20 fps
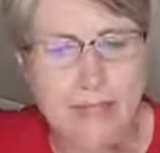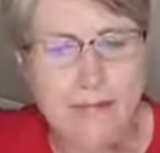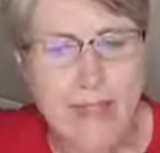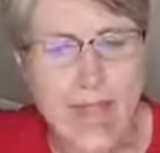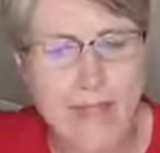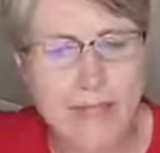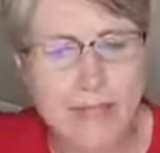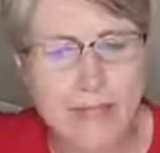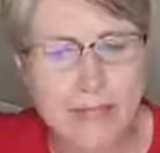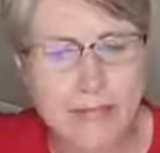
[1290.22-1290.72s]

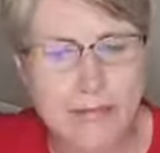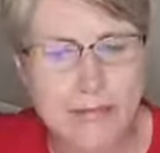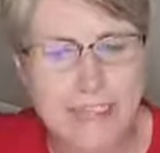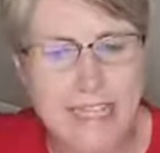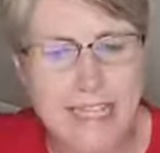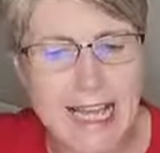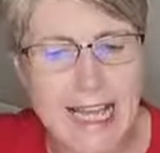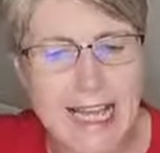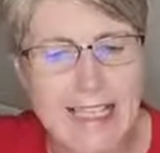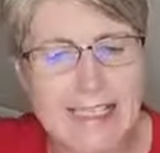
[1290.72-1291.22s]
another
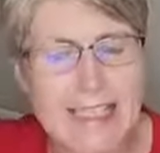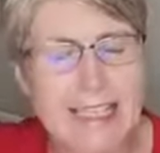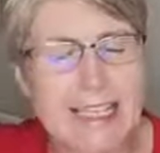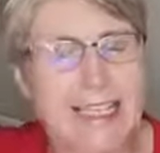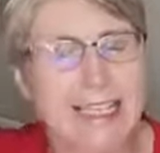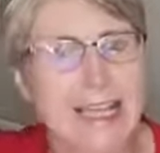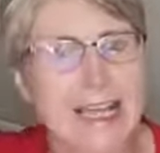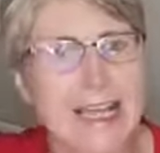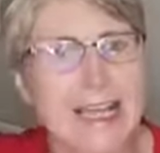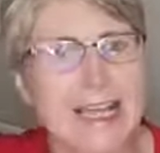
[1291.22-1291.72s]

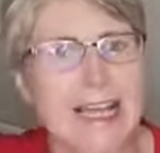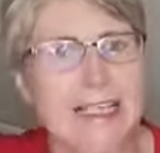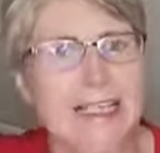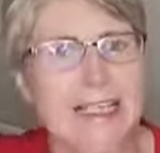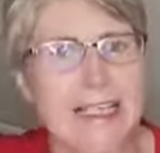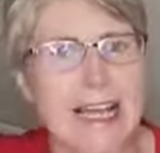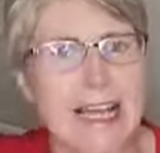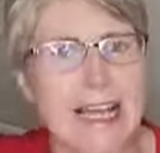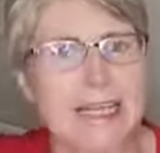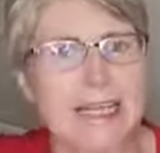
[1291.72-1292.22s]
fantastic
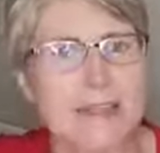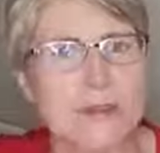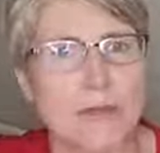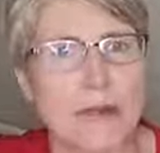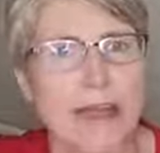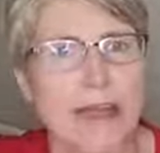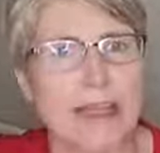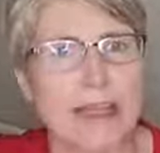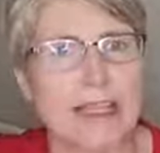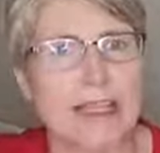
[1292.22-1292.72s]
snack as
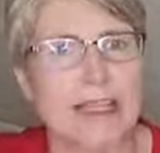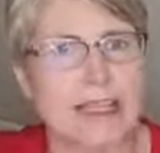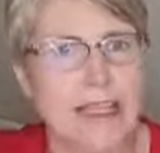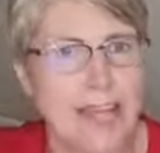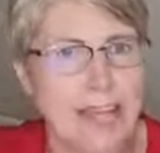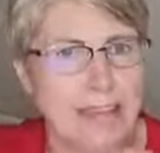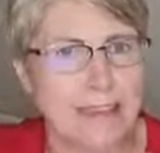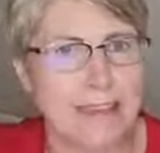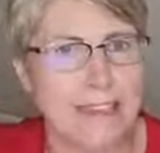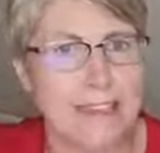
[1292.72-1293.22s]
well, is a
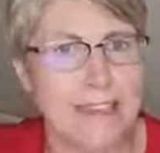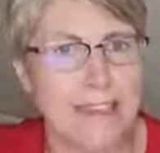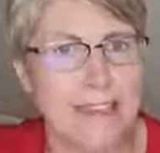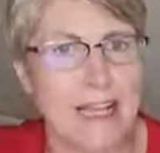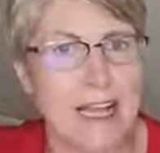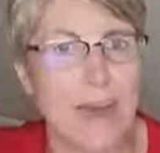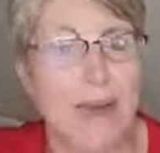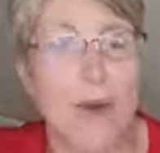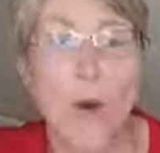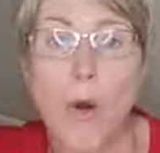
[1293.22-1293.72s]
healthy
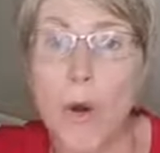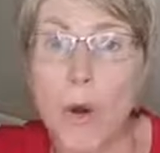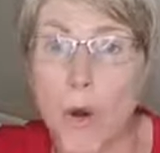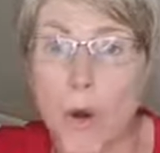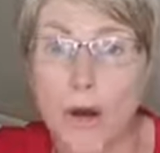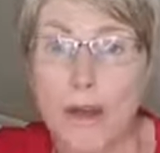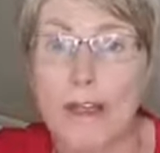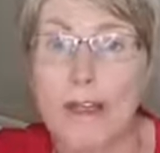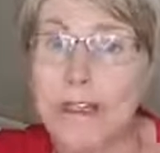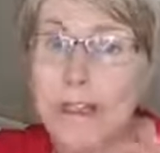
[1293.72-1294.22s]
snack,
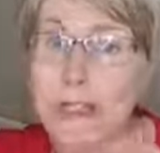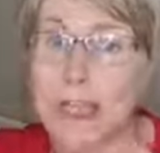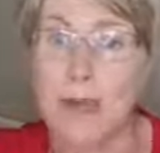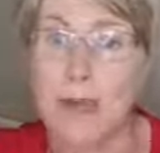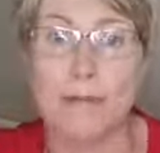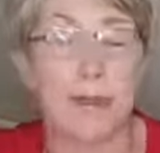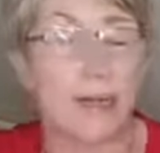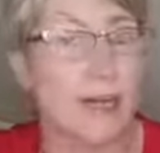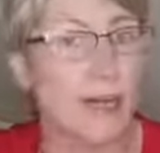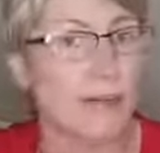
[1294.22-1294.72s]
or it can
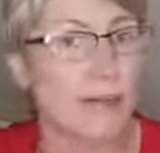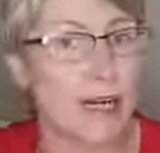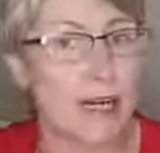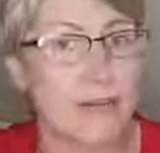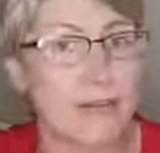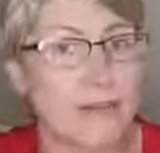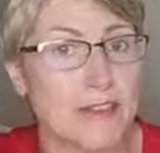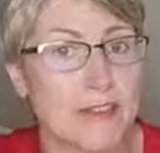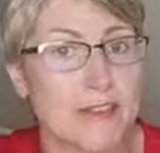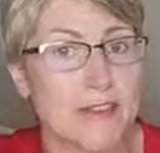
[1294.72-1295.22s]
be your
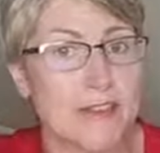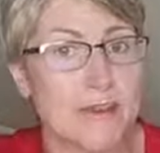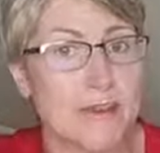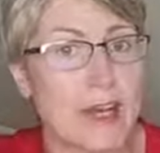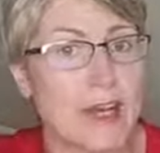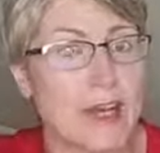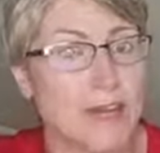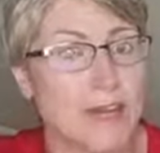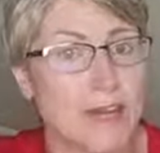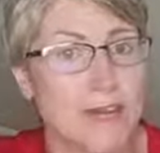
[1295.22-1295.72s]
breakfast as
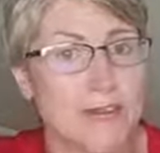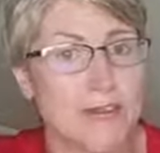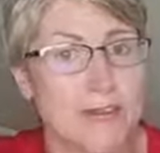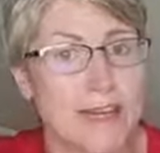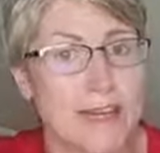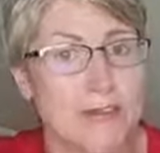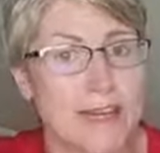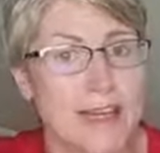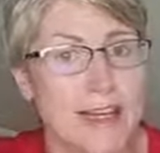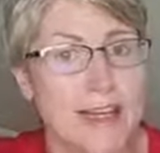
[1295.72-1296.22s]
well, I often
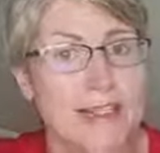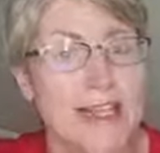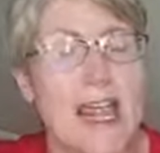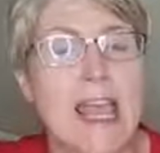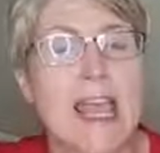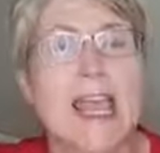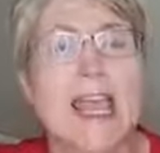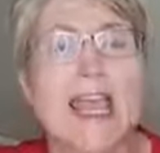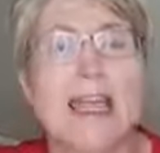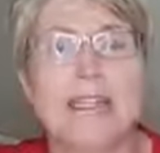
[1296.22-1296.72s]
use it as,
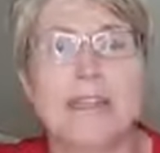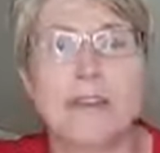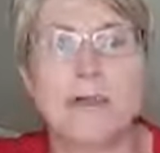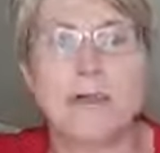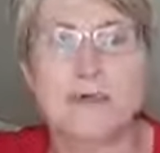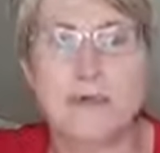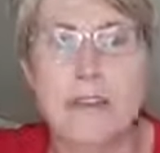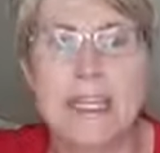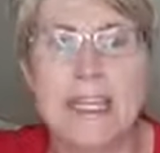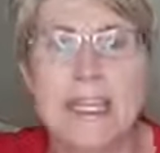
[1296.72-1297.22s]
is
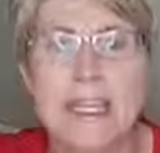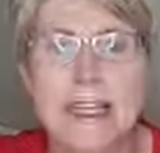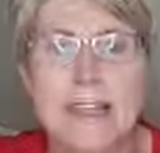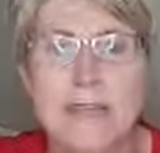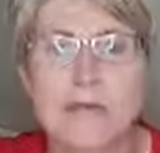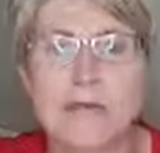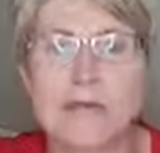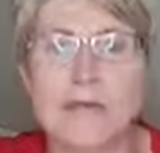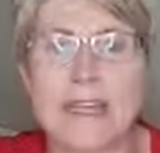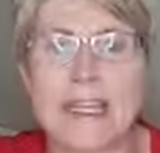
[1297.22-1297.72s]
a
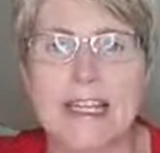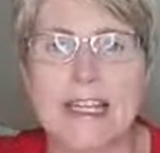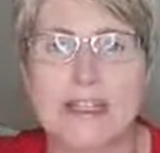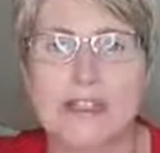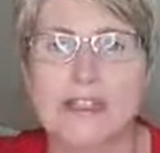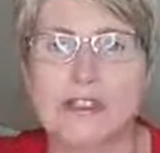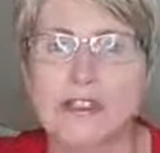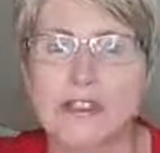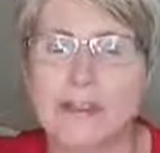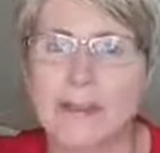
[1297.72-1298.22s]
really, really
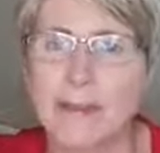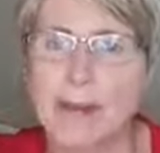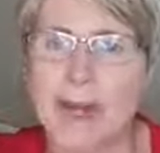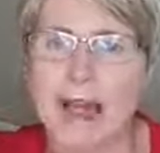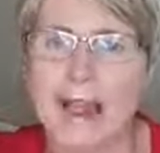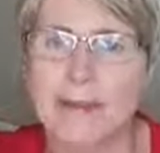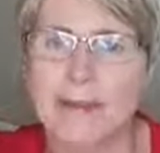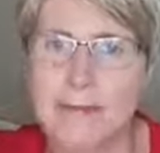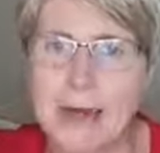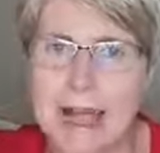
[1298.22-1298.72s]
good,
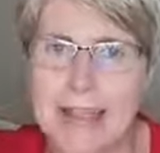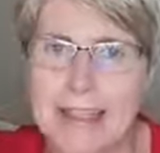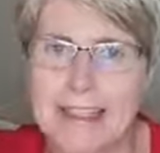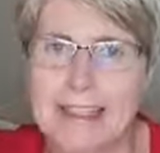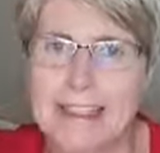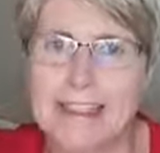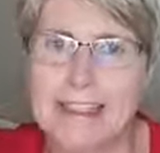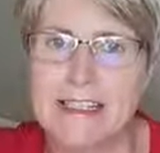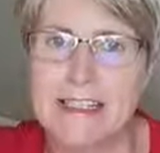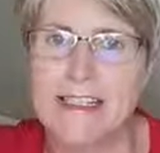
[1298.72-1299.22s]

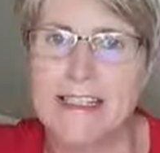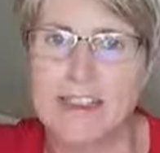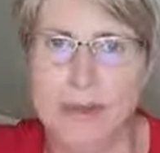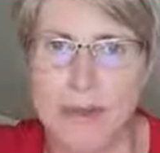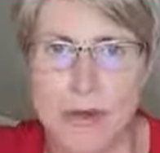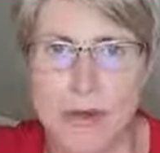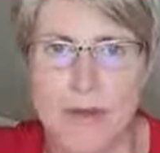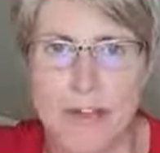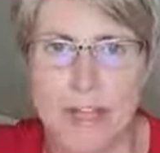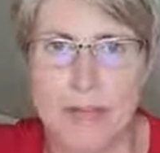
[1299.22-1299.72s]
well-balanced
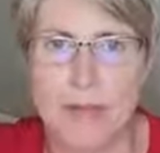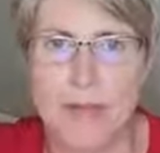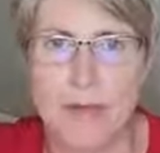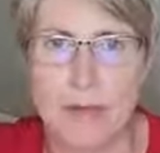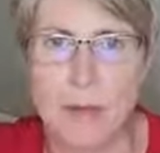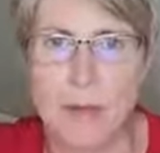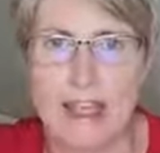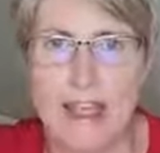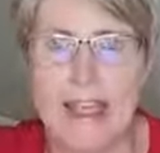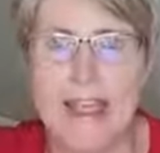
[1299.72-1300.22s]
smoothie,
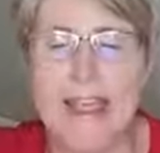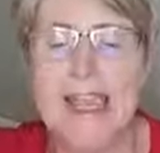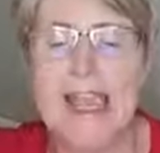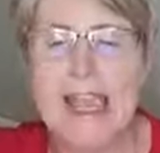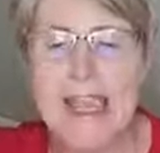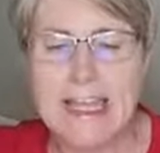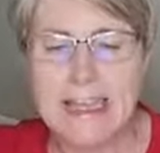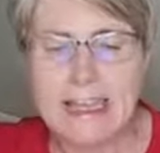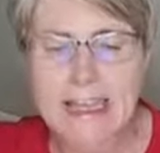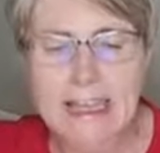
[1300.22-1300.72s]
okay?
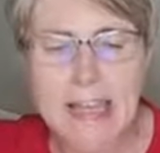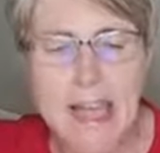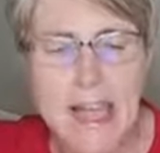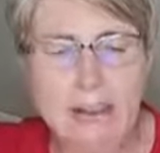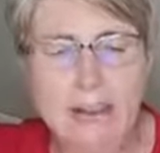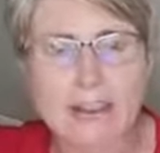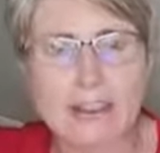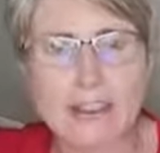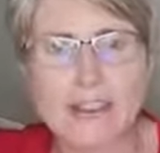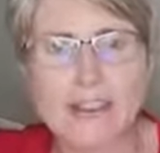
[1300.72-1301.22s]

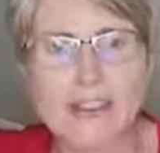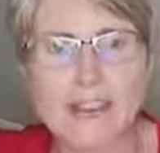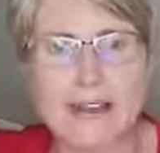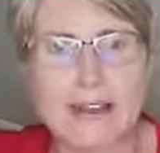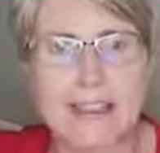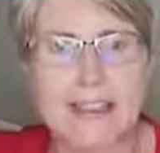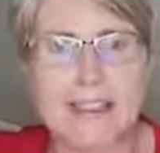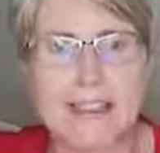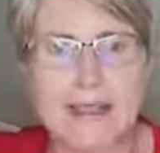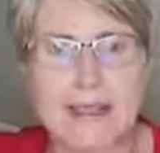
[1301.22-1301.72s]
Never
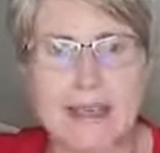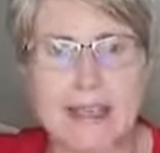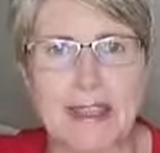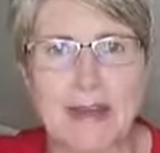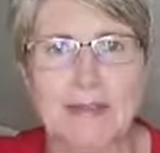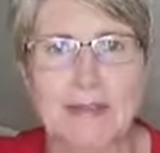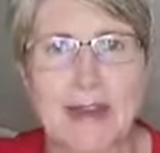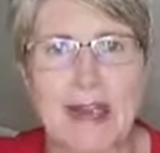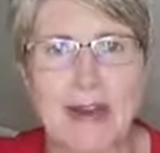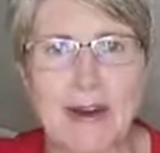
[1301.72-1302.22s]
underestimate the
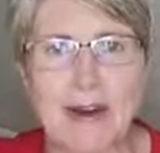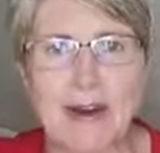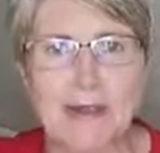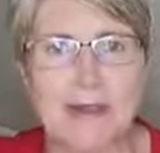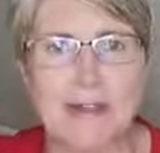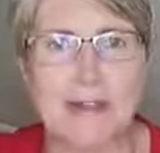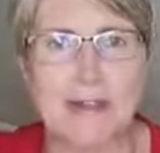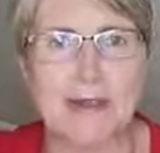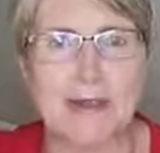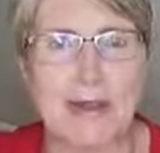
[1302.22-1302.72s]
power of a
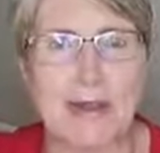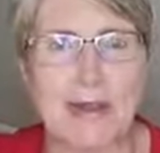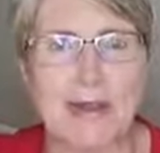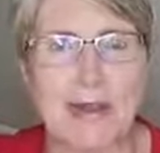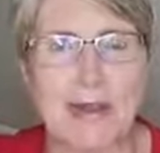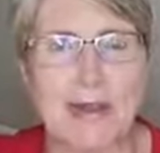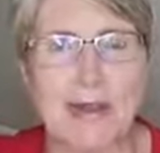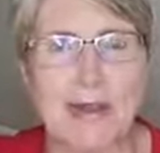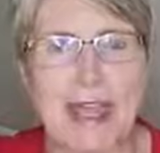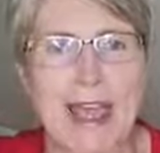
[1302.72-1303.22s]

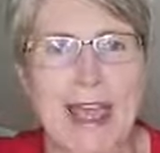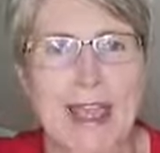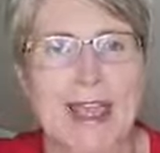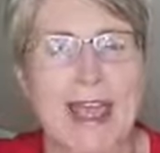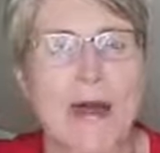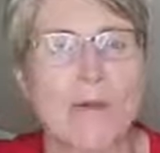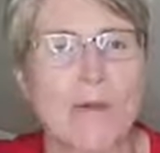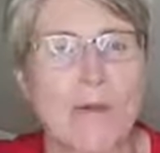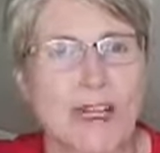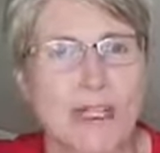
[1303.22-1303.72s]
smoothie, okay?
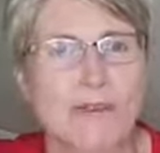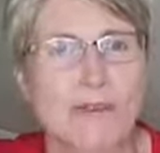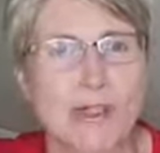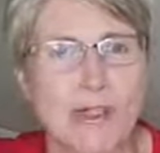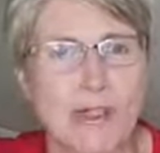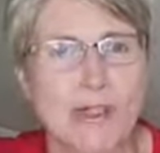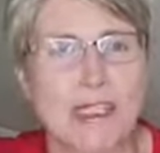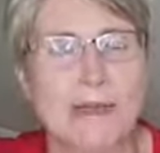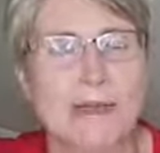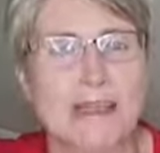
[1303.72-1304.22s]
And when I'm
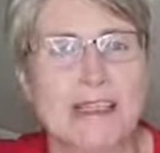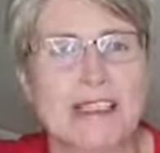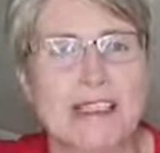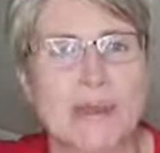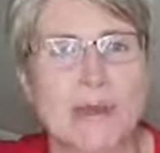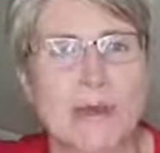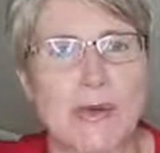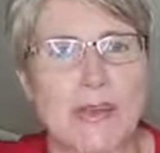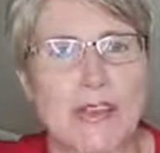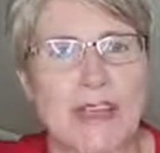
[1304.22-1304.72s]
talking about
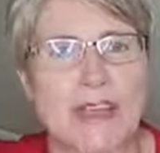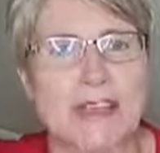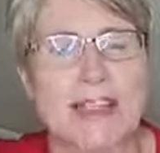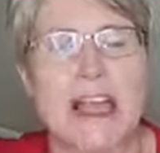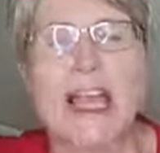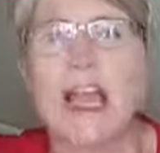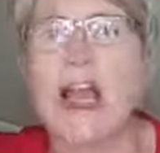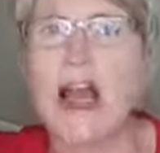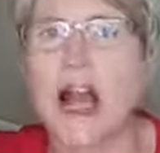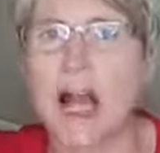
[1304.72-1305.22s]
smoothies,
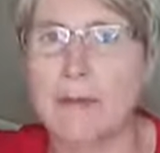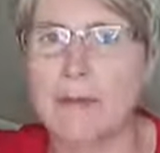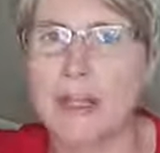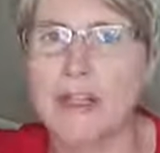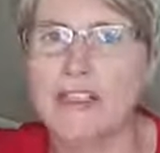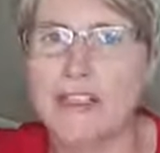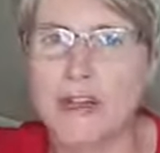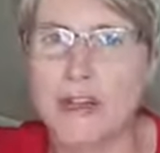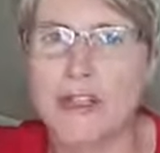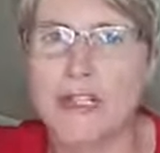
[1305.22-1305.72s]
I'm
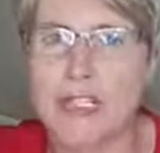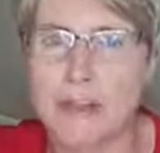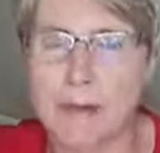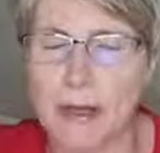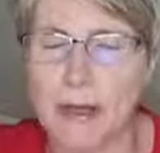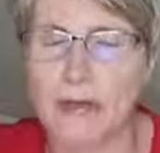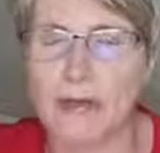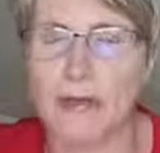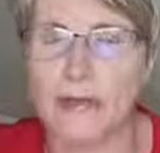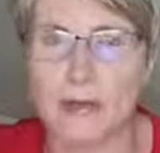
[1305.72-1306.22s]
not talking
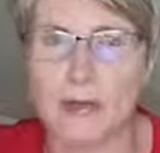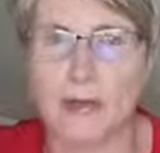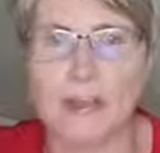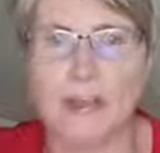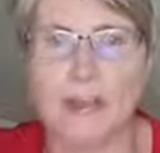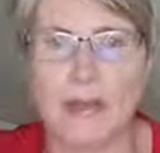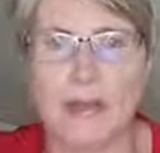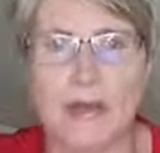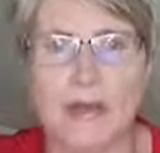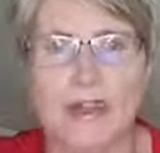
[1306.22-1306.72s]
about fruit
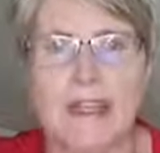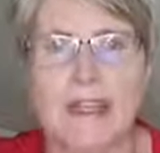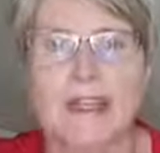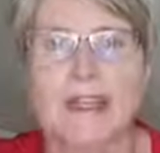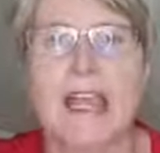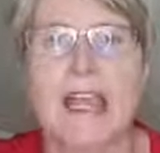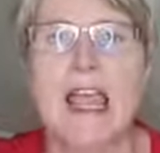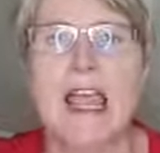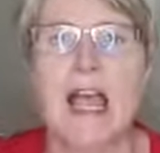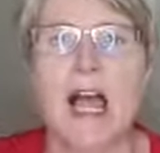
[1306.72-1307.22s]
smoothies.